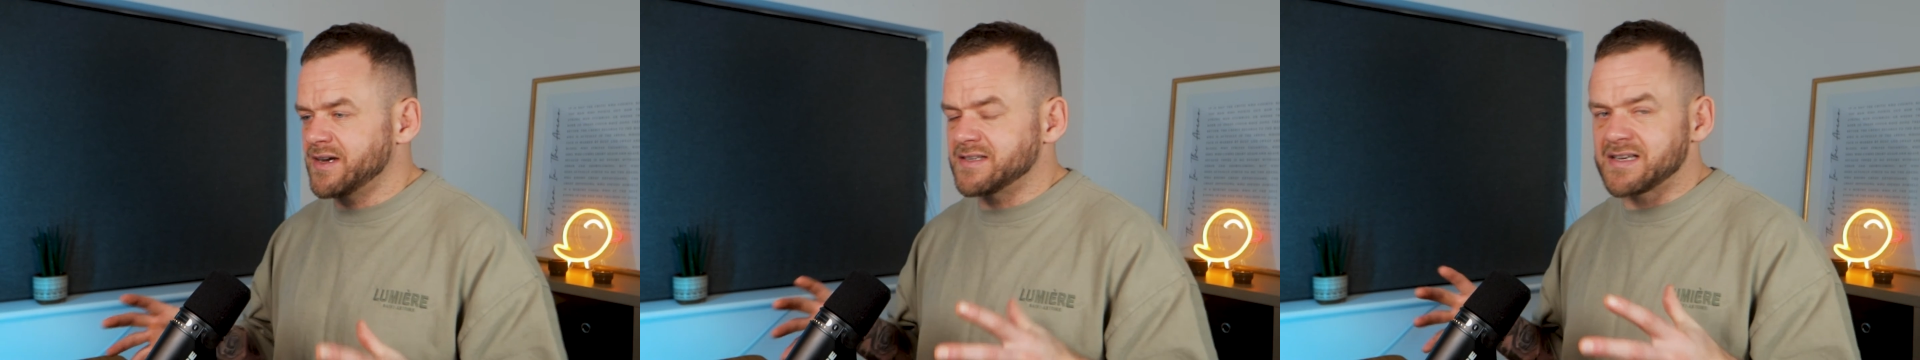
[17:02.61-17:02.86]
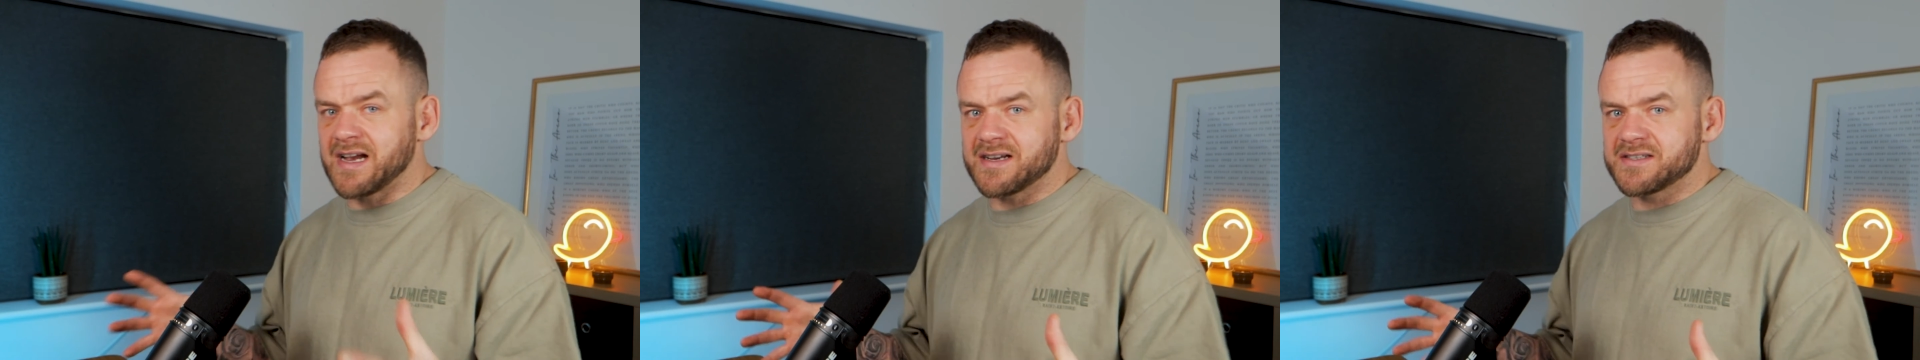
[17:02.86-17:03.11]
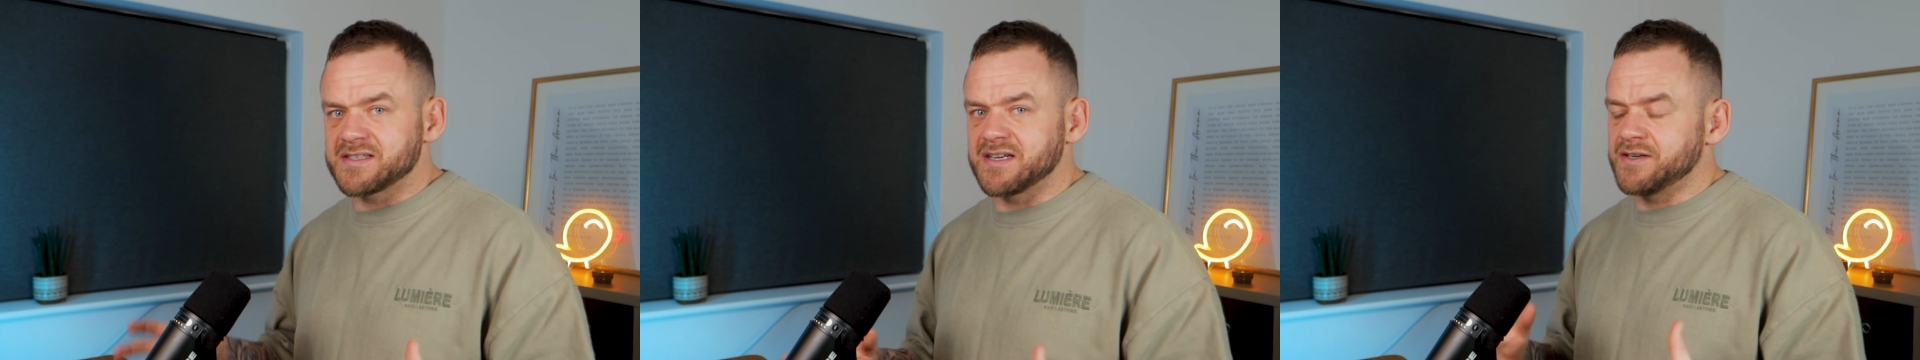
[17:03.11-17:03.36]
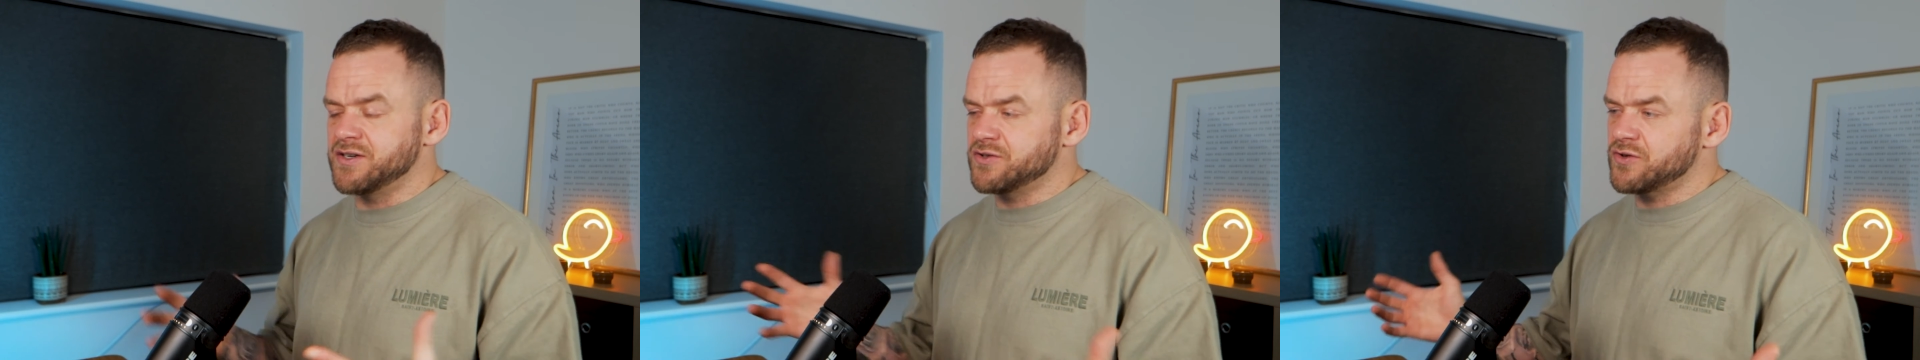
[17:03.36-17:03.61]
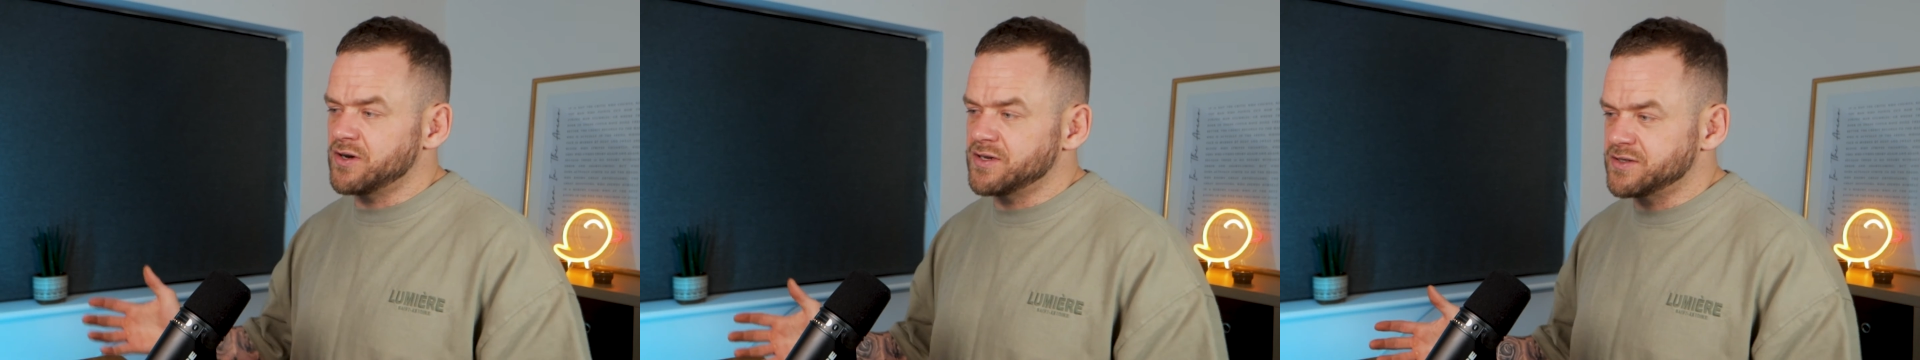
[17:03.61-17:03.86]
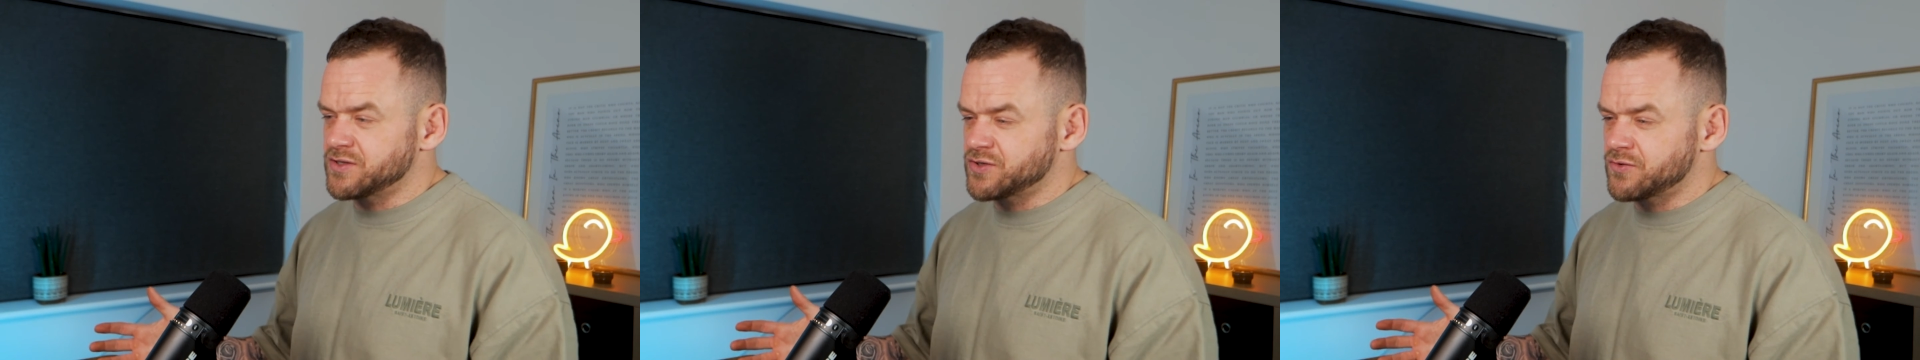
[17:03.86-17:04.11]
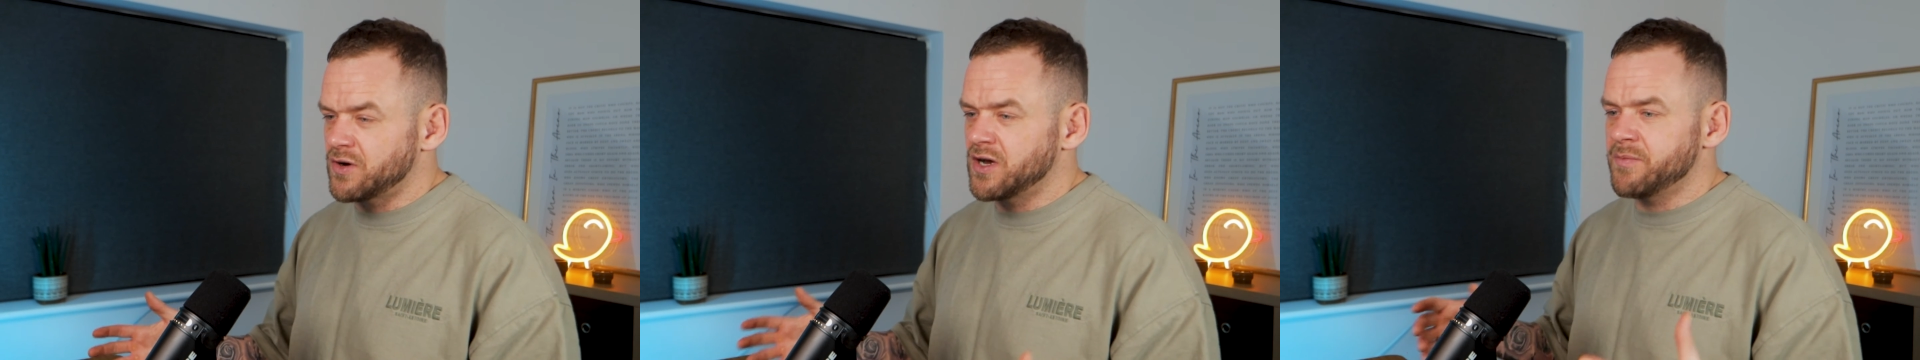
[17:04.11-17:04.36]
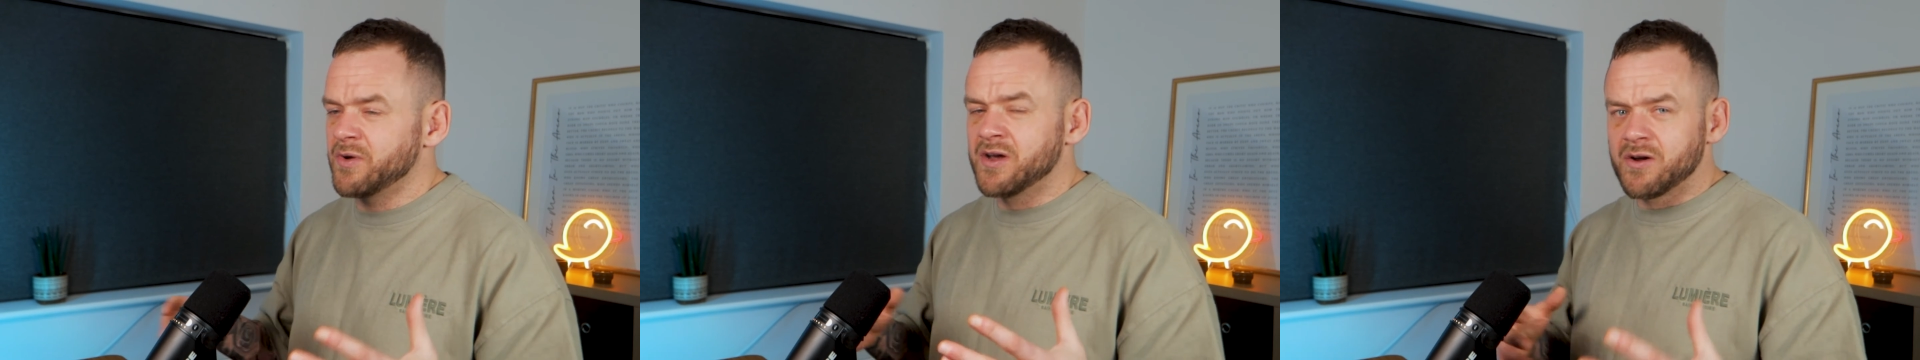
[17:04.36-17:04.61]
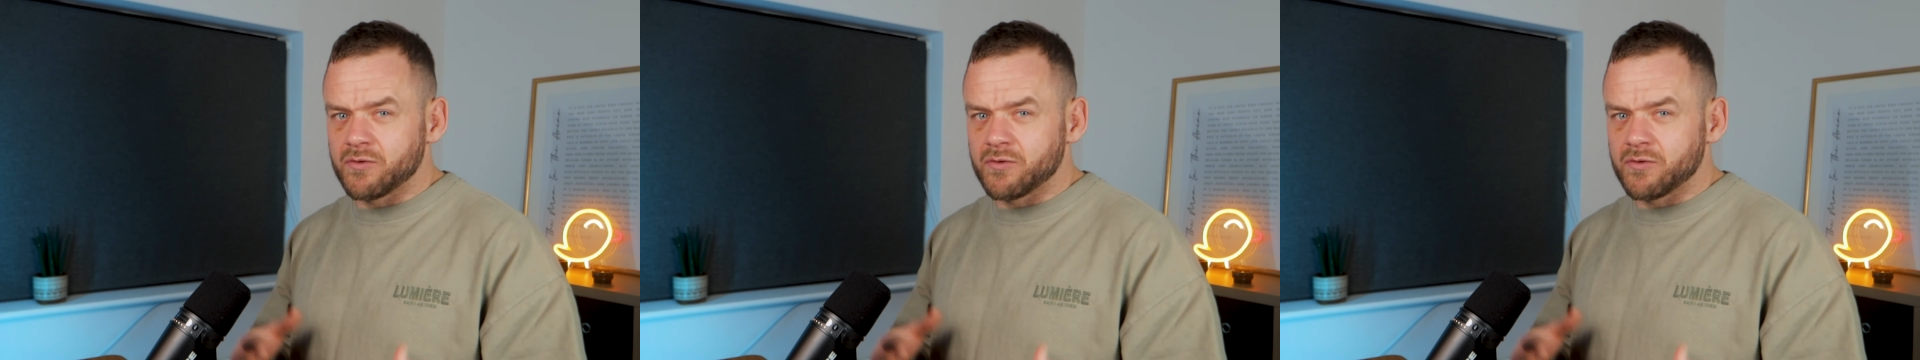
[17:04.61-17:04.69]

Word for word: exact scene you're trying to describe,